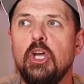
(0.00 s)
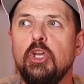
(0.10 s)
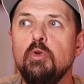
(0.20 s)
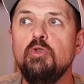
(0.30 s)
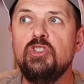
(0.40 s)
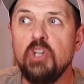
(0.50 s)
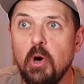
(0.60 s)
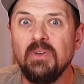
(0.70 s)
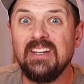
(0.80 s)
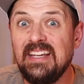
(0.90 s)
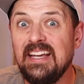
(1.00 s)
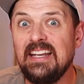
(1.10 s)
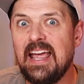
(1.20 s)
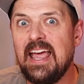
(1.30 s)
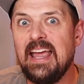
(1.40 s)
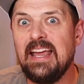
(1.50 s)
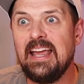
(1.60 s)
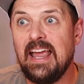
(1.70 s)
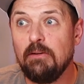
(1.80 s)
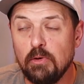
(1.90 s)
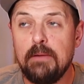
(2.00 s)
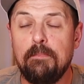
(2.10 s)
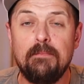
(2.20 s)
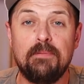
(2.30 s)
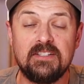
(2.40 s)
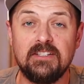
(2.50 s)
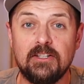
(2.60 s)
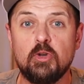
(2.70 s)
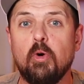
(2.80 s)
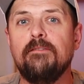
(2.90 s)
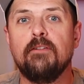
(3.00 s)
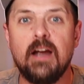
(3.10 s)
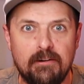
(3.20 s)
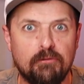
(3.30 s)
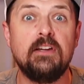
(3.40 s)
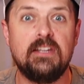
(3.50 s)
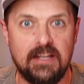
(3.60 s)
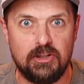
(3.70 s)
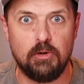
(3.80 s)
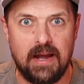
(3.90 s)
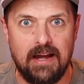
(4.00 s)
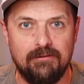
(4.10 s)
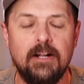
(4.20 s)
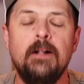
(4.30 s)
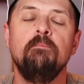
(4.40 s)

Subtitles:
you don't get a repeat business score for every gig you have.